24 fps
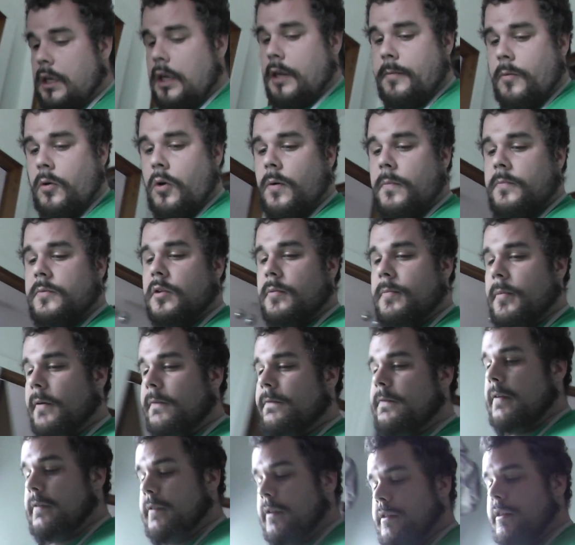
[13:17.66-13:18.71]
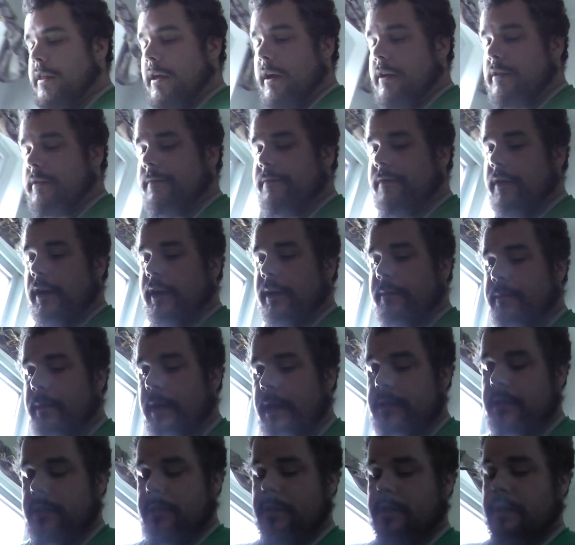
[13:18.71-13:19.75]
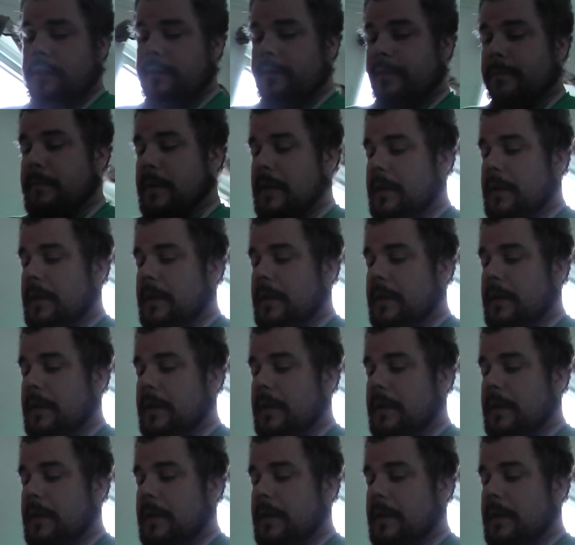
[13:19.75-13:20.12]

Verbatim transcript: Came home to about 50,000 freaking messages from